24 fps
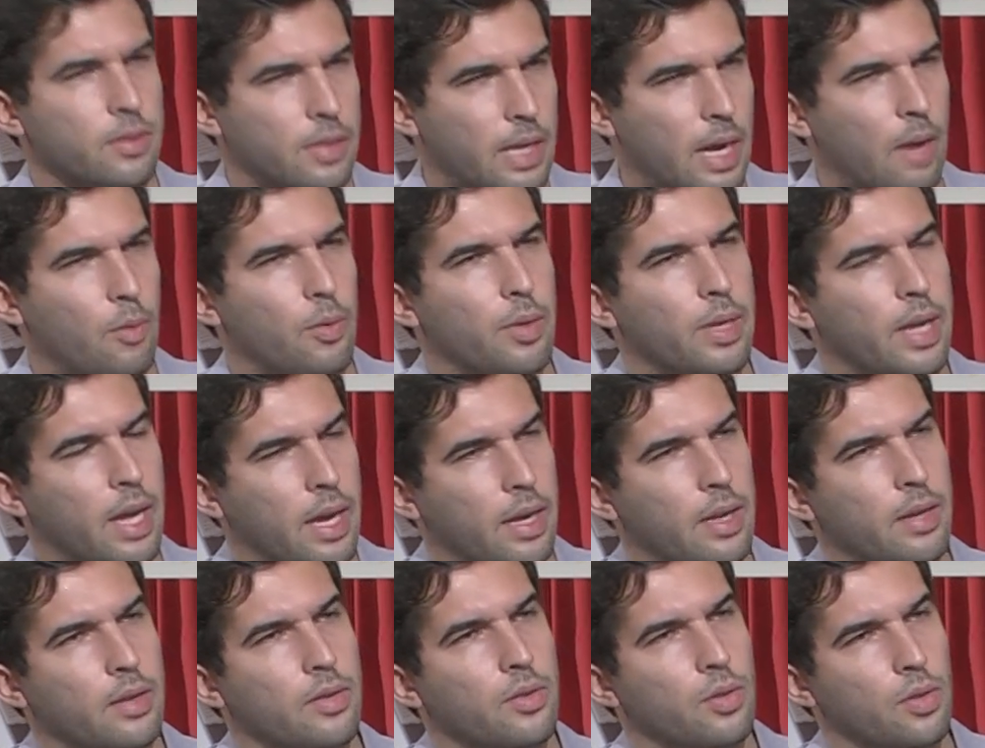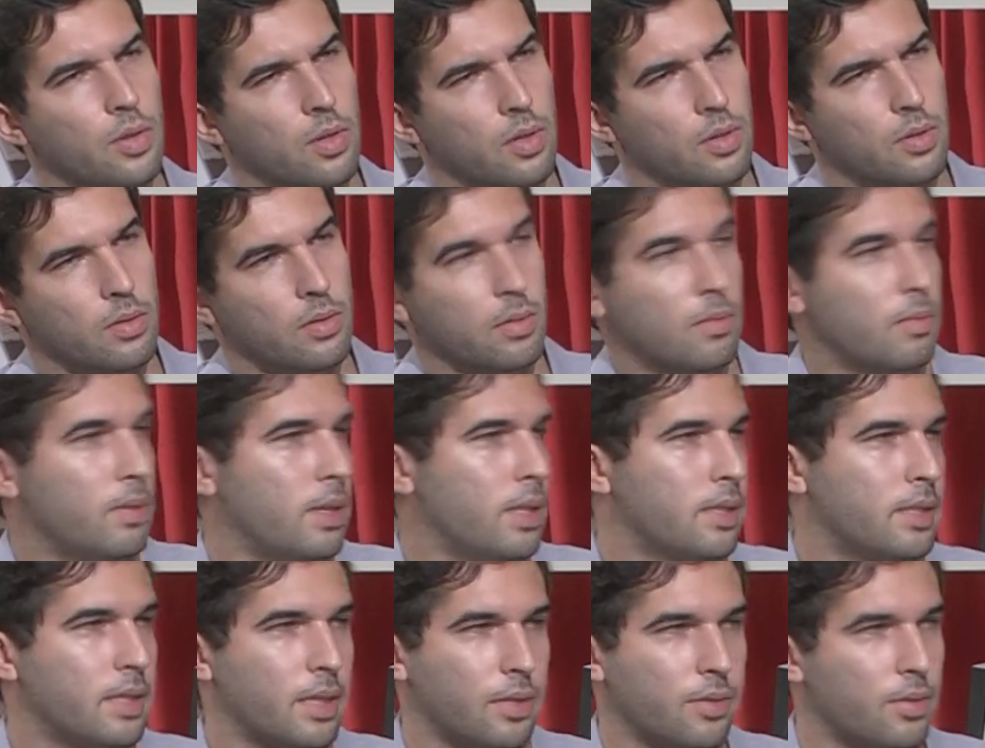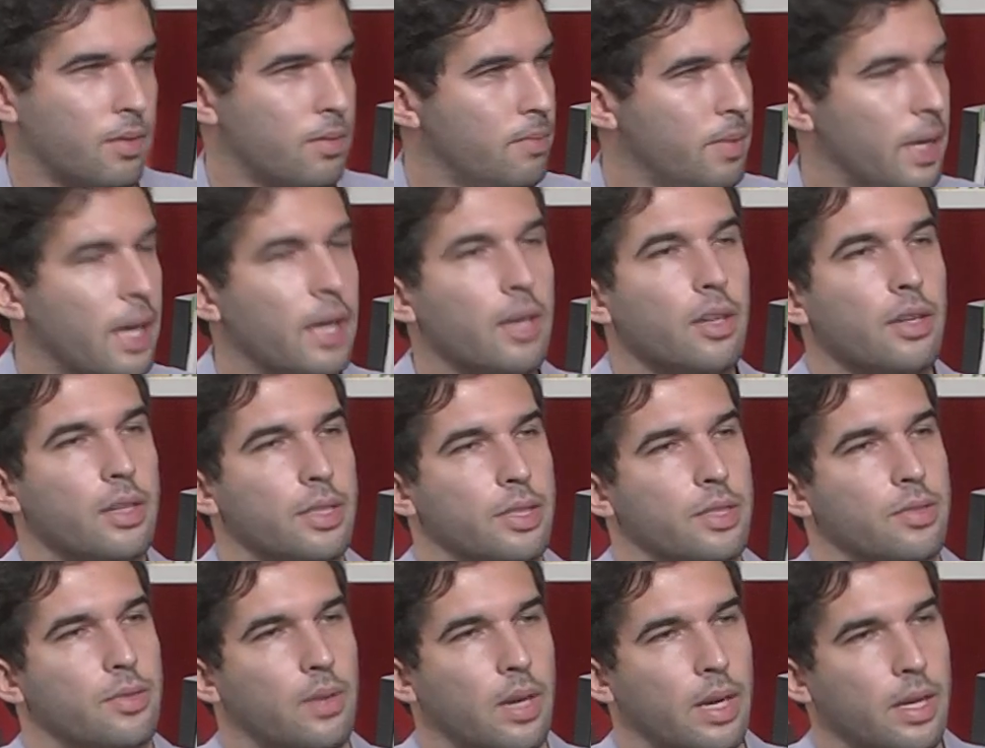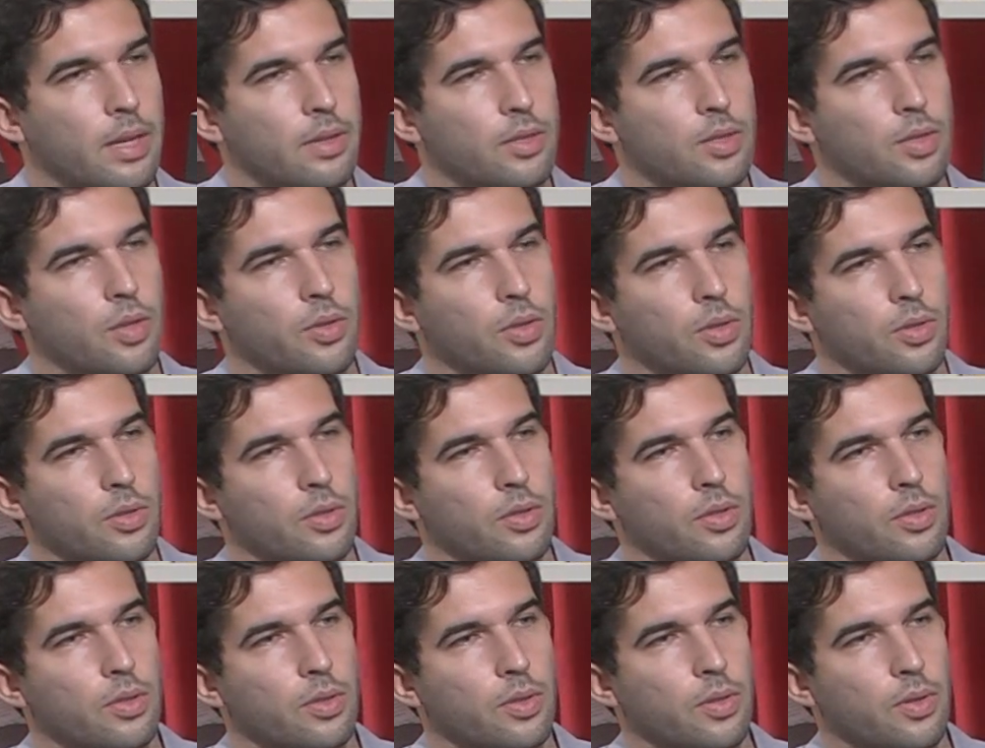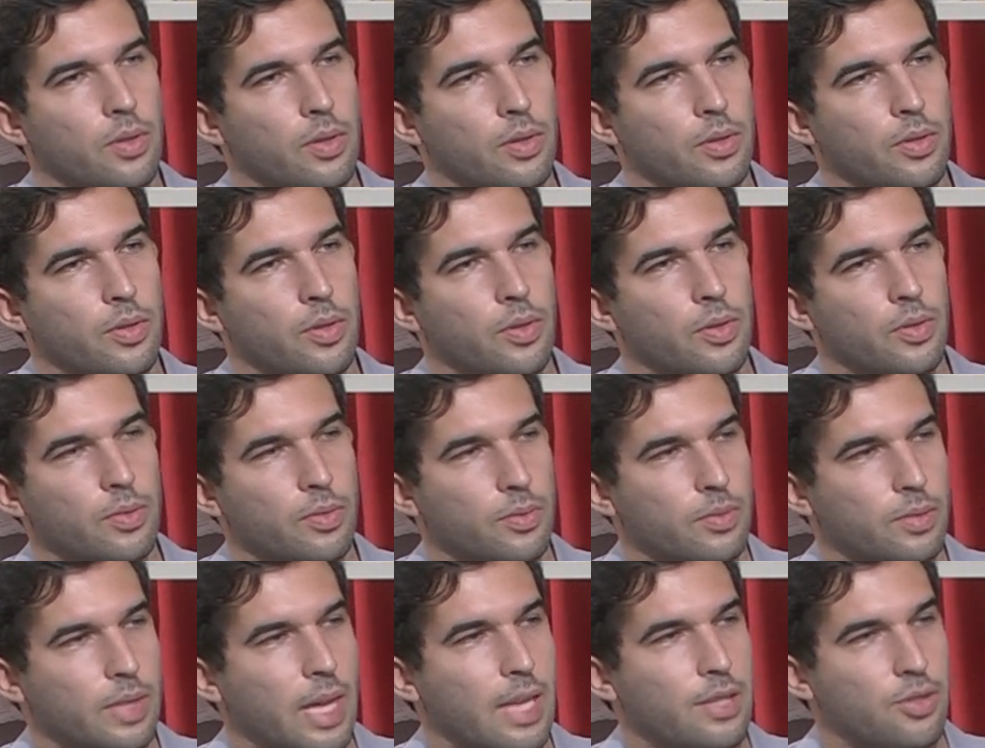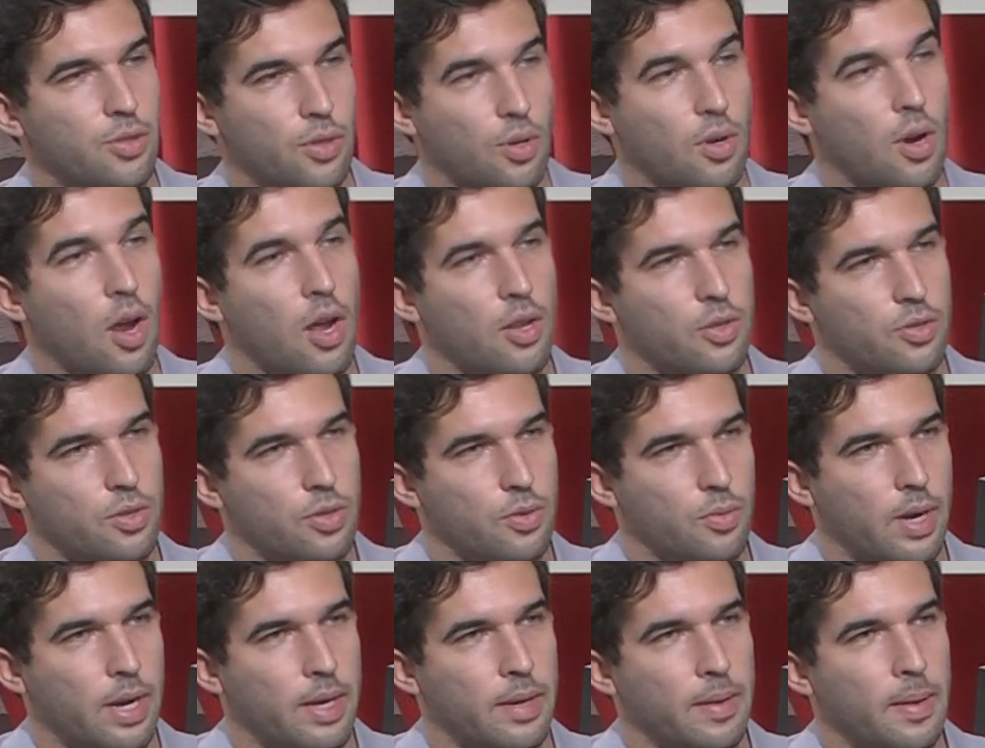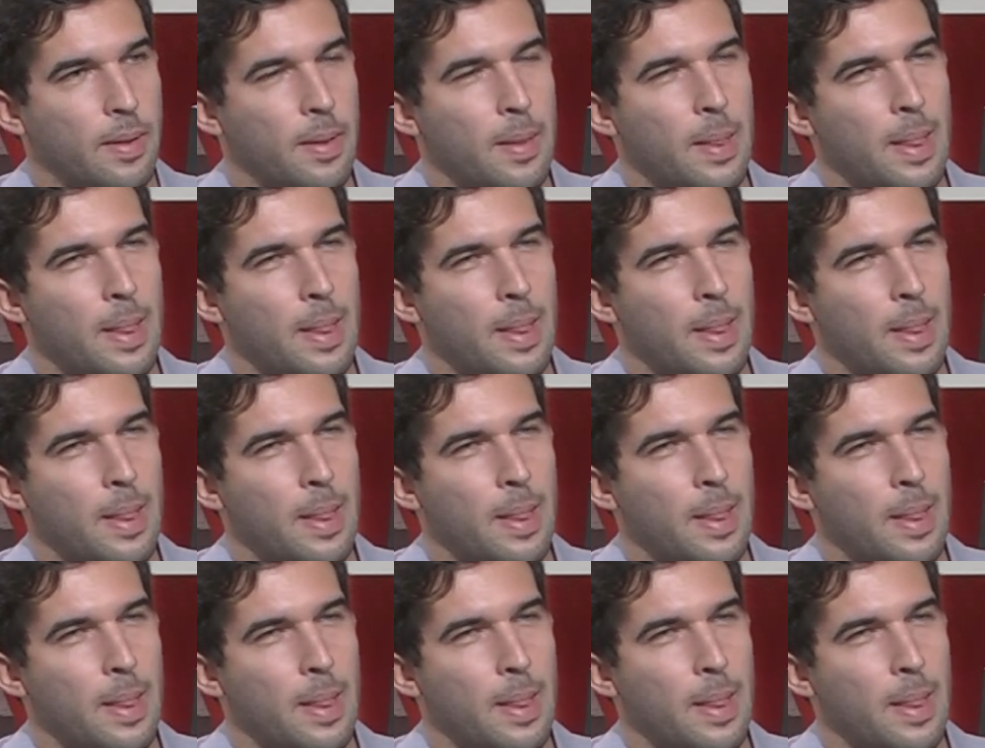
yeah, we get it. Let's say you're English, right? So you're that's your country, right?